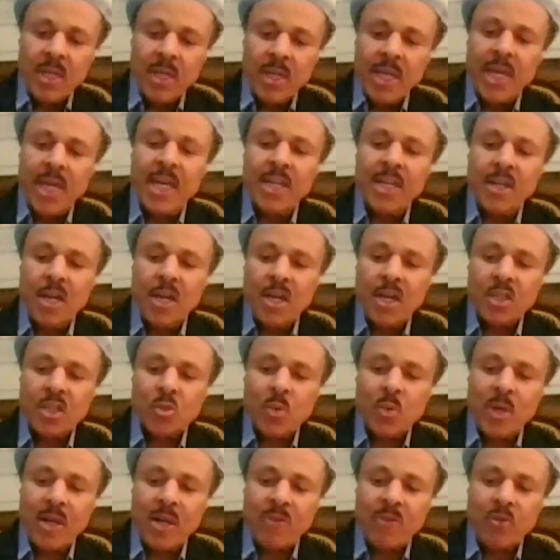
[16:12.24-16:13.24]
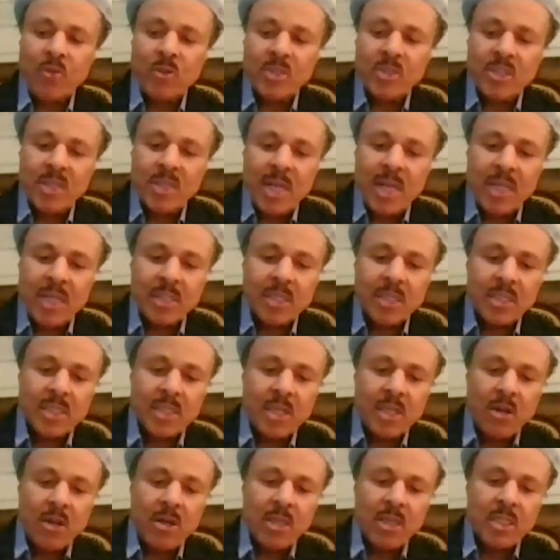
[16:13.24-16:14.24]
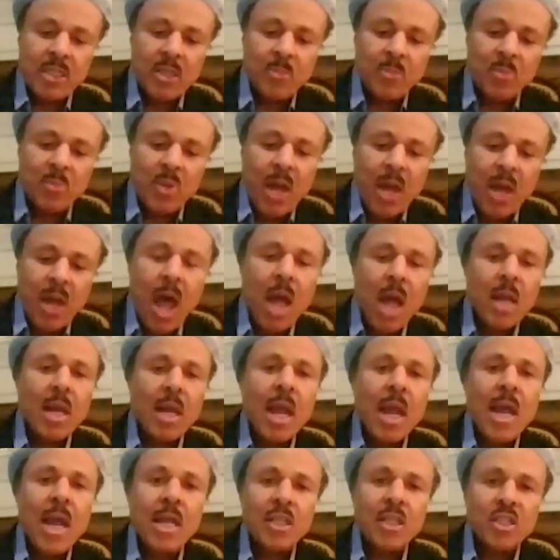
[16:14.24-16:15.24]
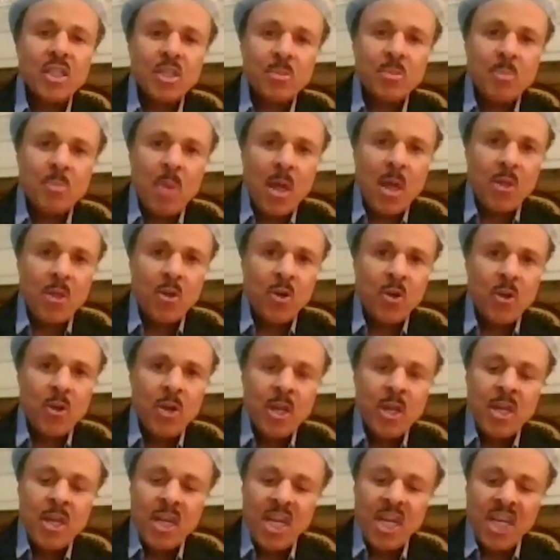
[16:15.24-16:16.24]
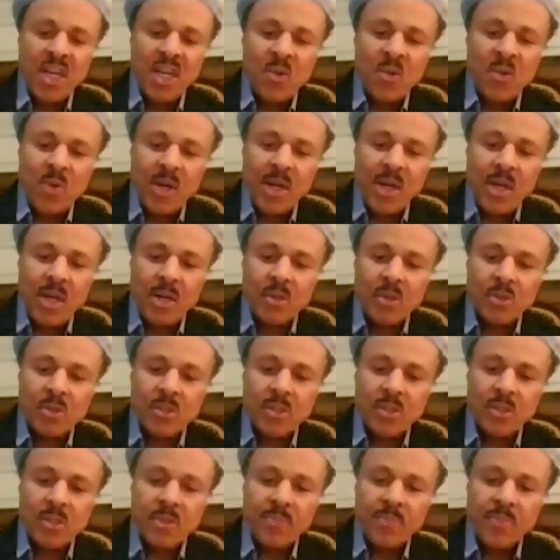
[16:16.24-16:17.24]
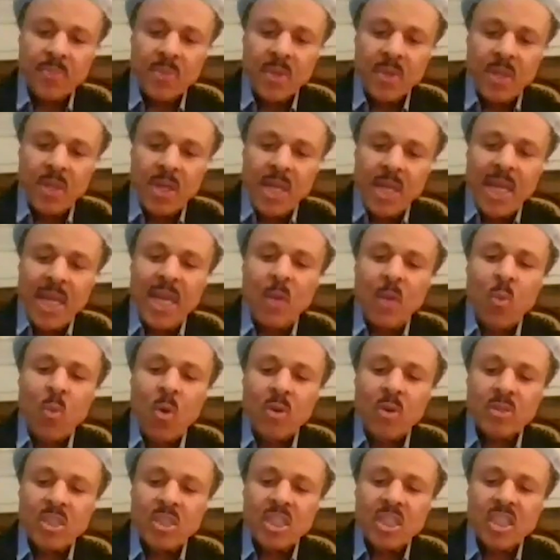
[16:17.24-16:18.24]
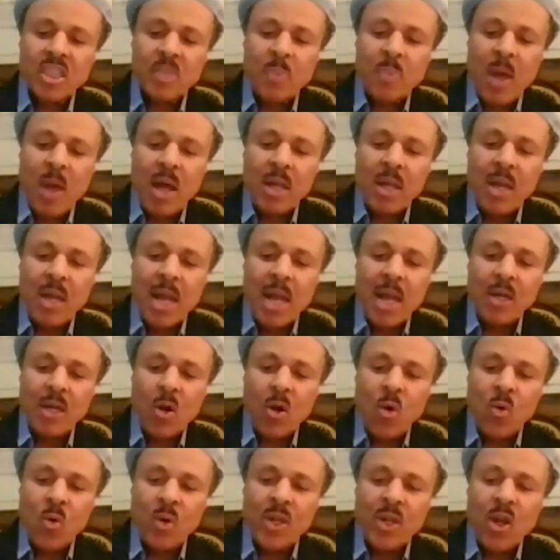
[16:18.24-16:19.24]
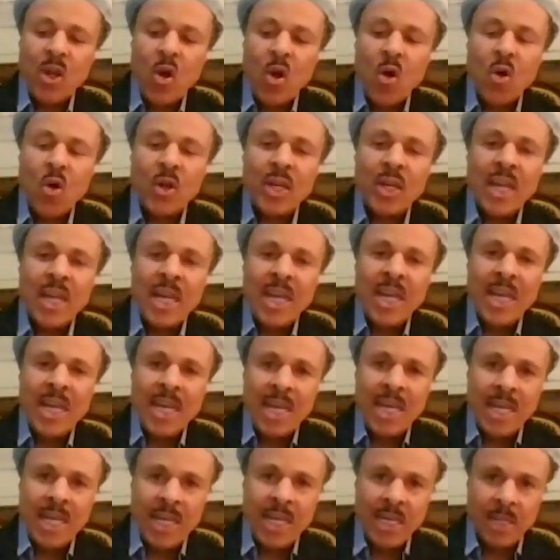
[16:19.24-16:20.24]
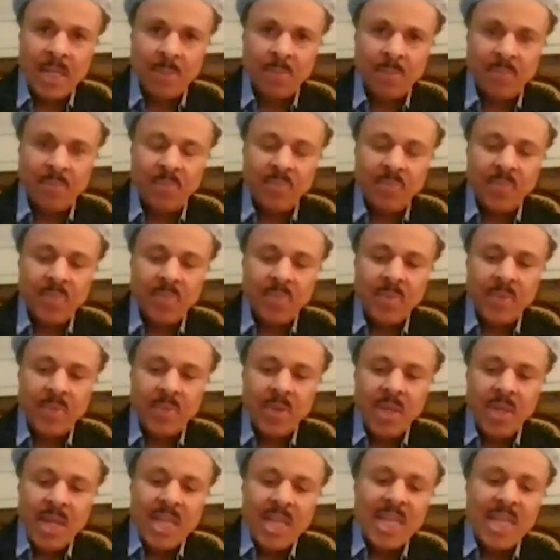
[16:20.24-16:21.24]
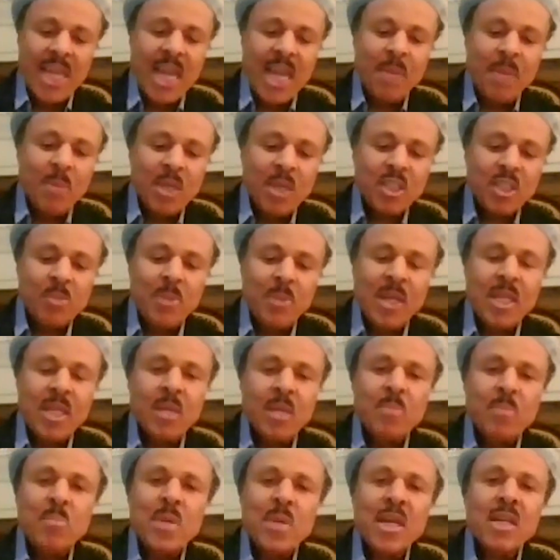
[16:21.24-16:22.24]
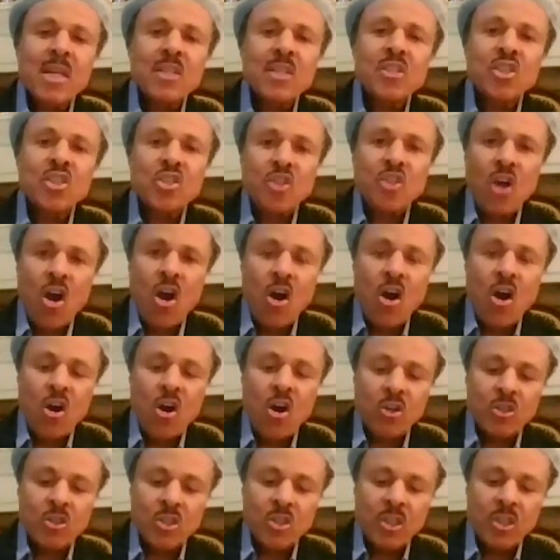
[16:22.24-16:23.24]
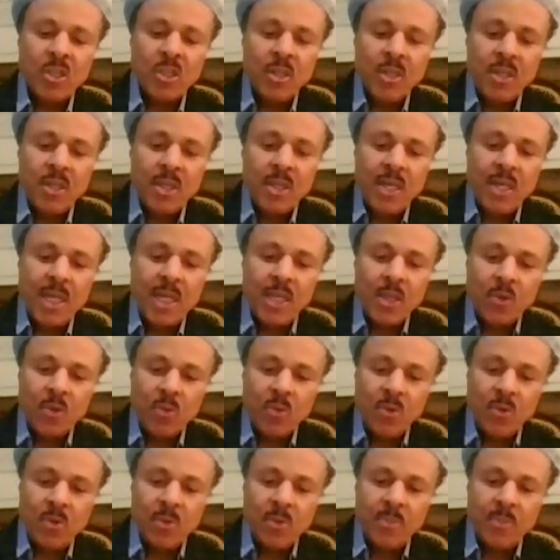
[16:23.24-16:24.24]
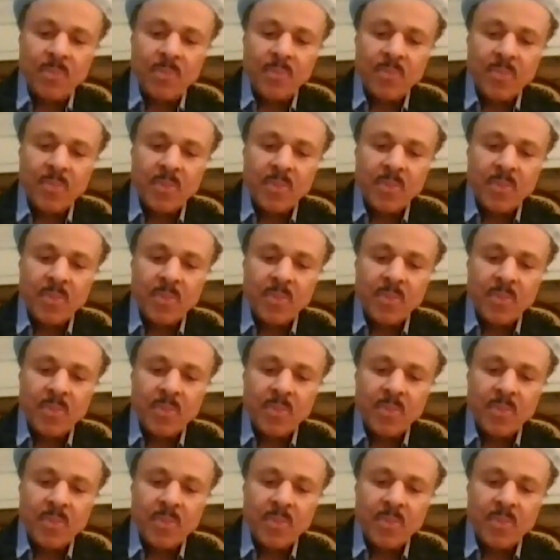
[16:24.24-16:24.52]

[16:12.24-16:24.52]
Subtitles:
He does whatever is necessary to block and smother anyone else. He wants the spotlight only on him. They must be the biggest stars in the room.